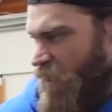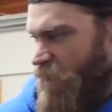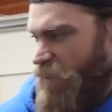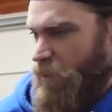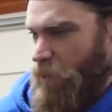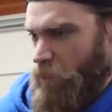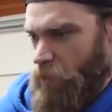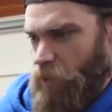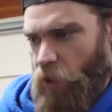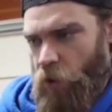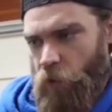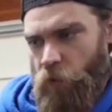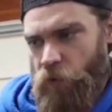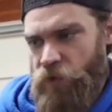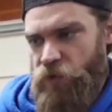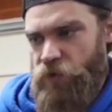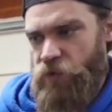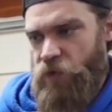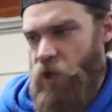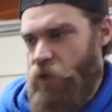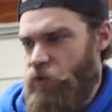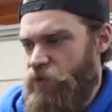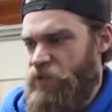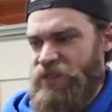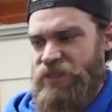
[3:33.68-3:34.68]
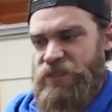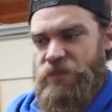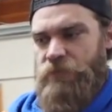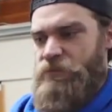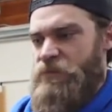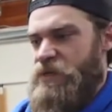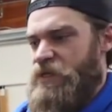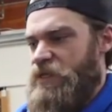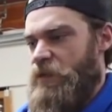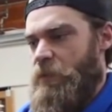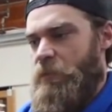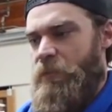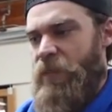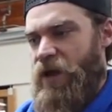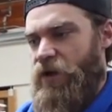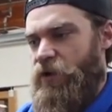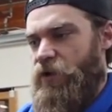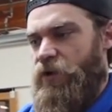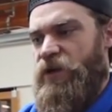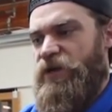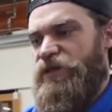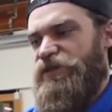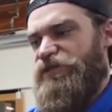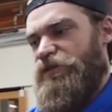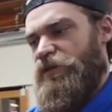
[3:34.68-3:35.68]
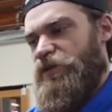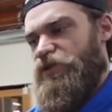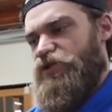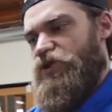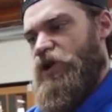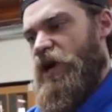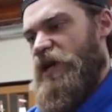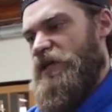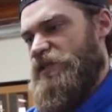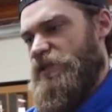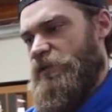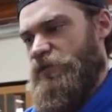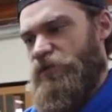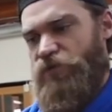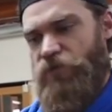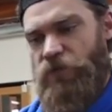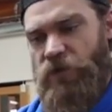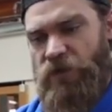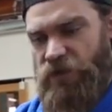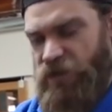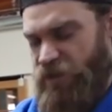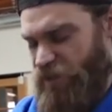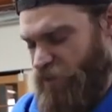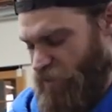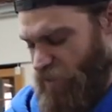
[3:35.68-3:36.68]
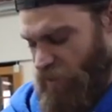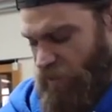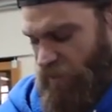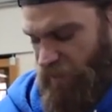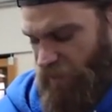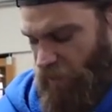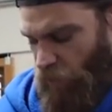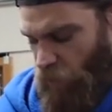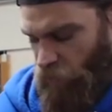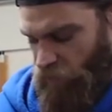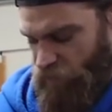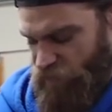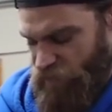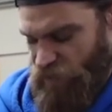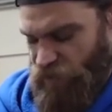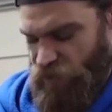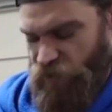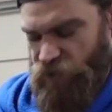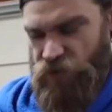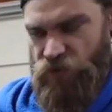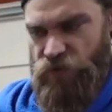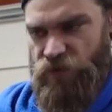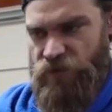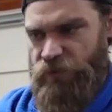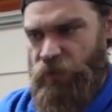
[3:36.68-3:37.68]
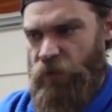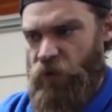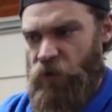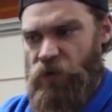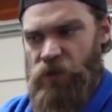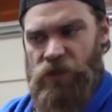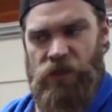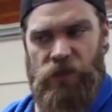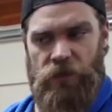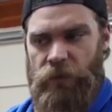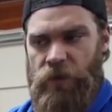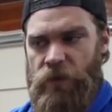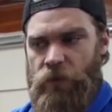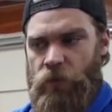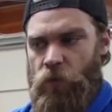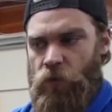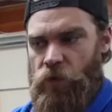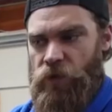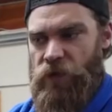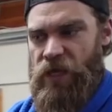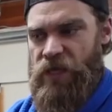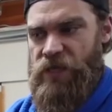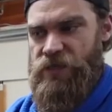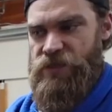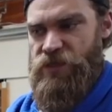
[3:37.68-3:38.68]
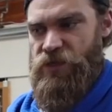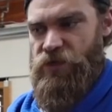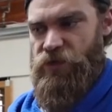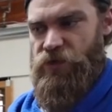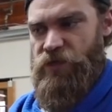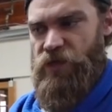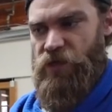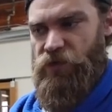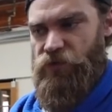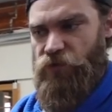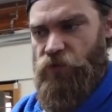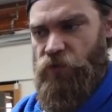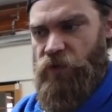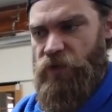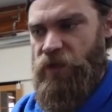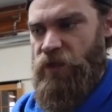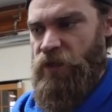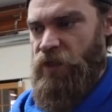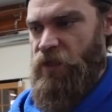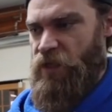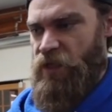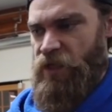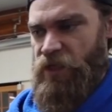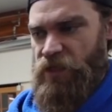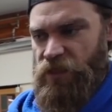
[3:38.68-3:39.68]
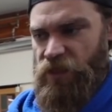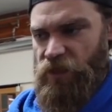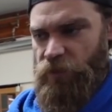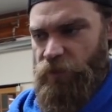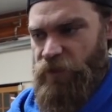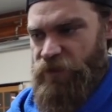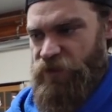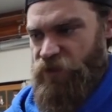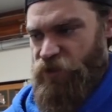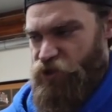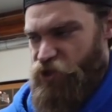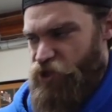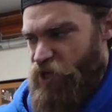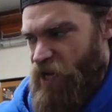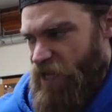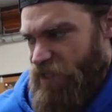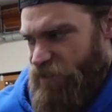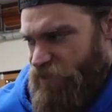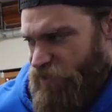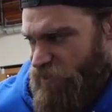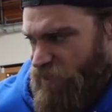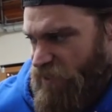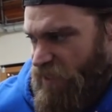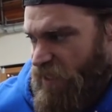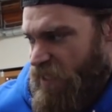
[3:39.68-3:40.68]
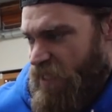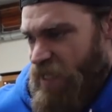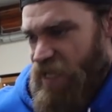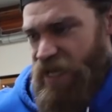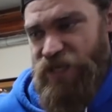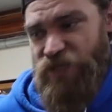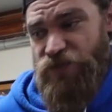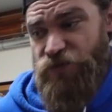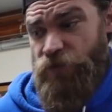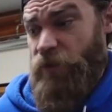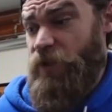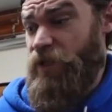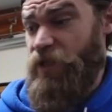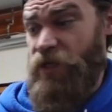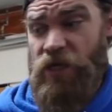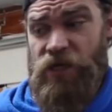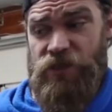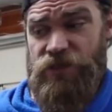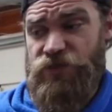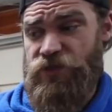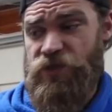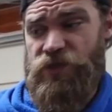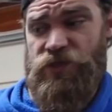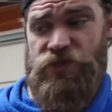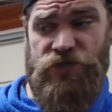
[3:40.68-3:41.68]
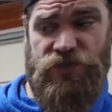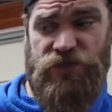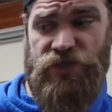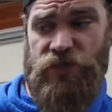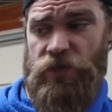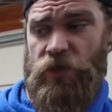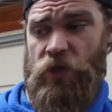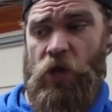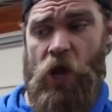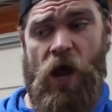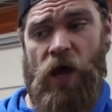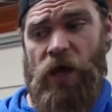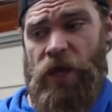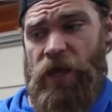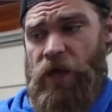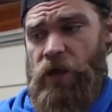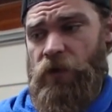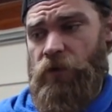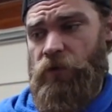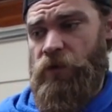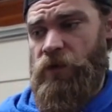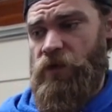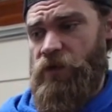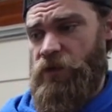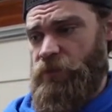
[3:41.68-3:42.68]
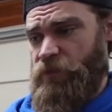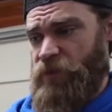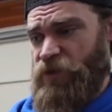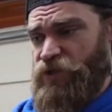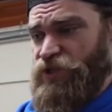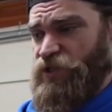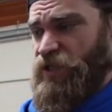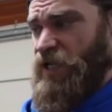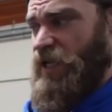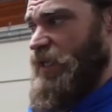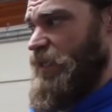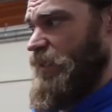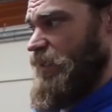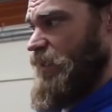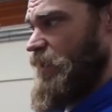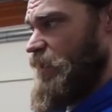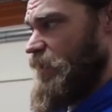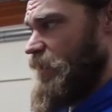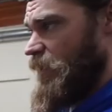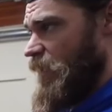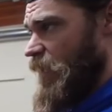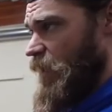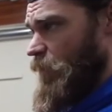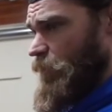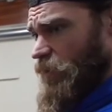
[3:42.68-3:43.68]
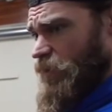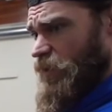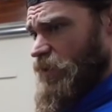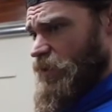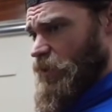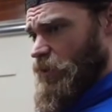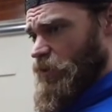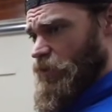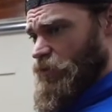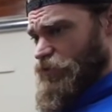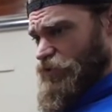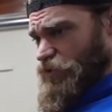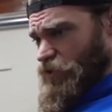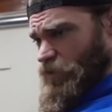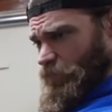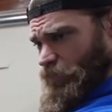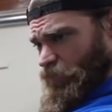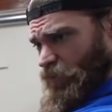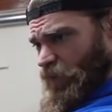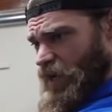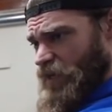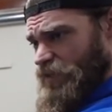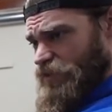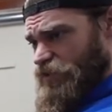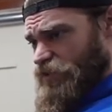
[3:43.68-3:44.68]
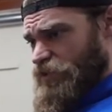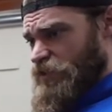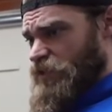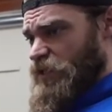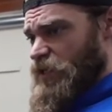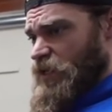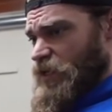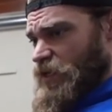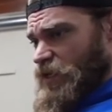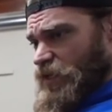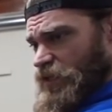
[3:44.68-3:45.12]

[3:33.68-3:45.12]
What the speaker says: the lower you go doesn't mean the better it is for the triceps. Realistically, all it's gonna do is pull a little bit more on the anterior deltoid, a little bit in the chest. It's really concentrating just on the lockout, much like how we did the close grip press.